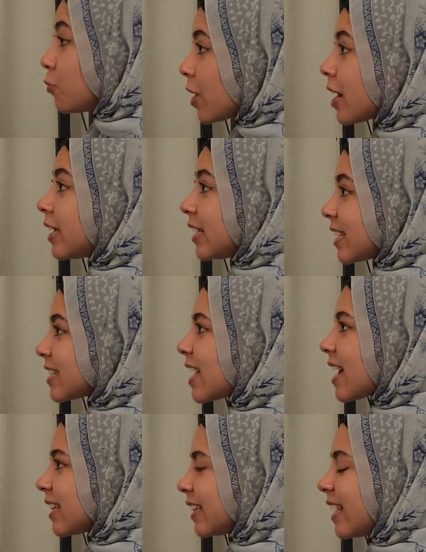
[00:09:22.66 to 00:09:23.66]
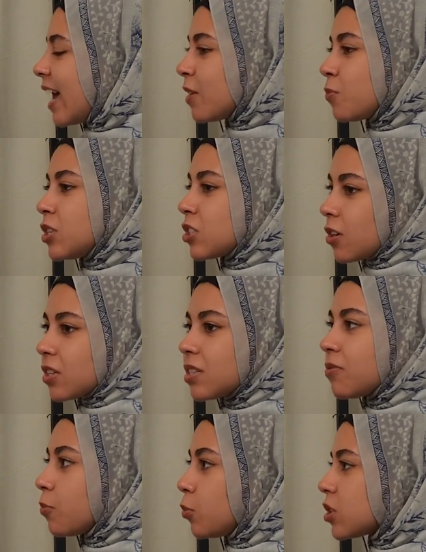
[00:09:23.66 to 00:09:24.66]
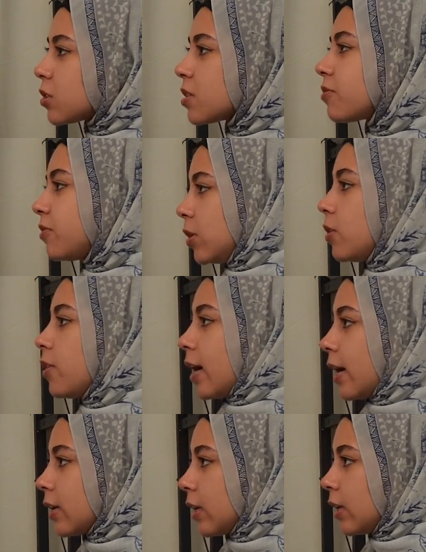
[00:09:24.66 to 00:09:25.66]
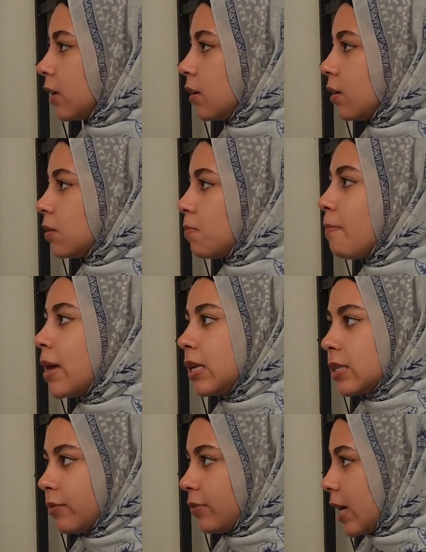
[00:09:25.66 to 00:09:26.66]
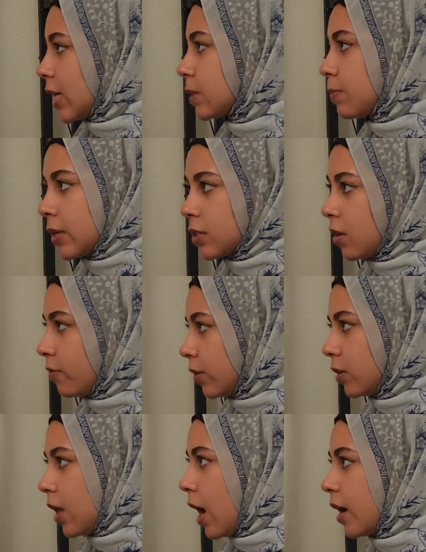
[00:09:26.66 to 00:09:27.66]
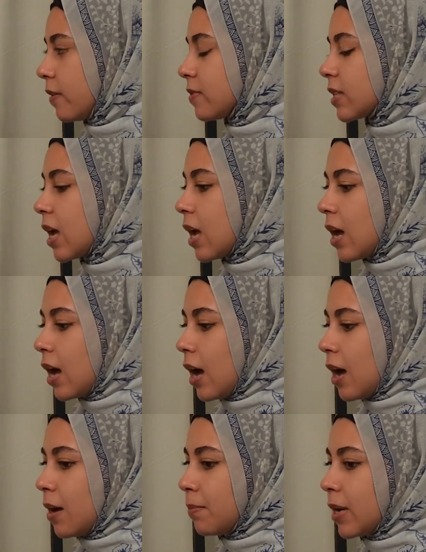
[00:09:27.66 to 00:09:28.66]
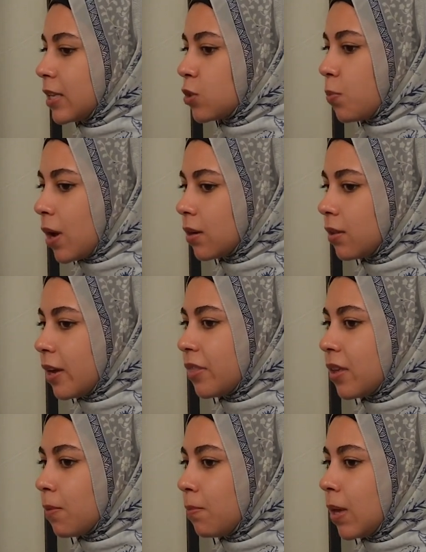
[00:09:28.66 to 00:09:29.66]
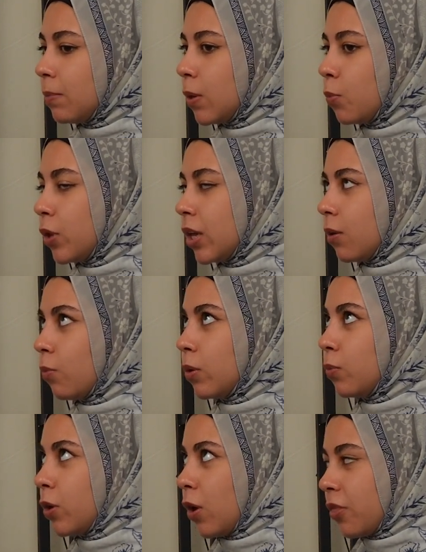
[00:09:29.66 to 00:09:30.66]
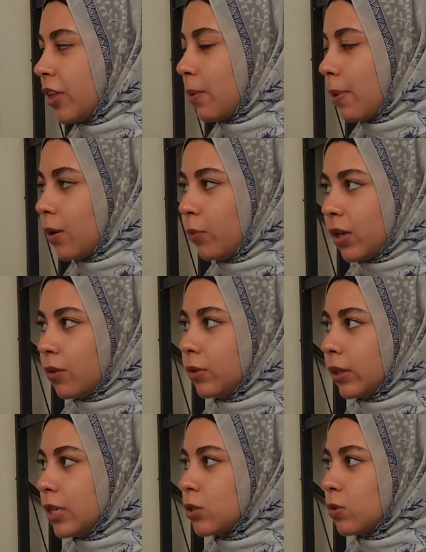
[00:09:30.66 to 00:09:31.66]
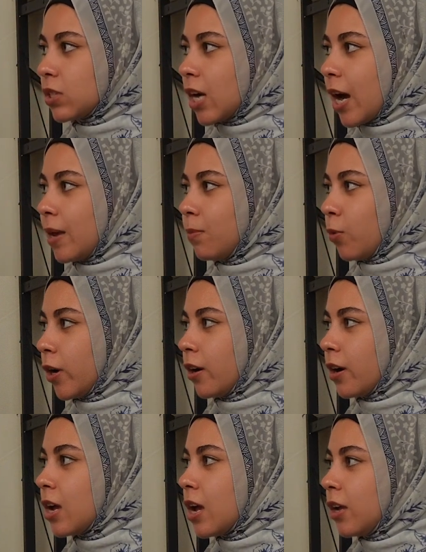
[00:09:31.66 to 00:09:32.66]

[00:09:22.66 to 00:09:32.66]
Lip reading: Right, exactly. And we start to feel that in many different aspects of our lives. And subhanAllah, I think maybe when we all think about it, we can relate to a time where,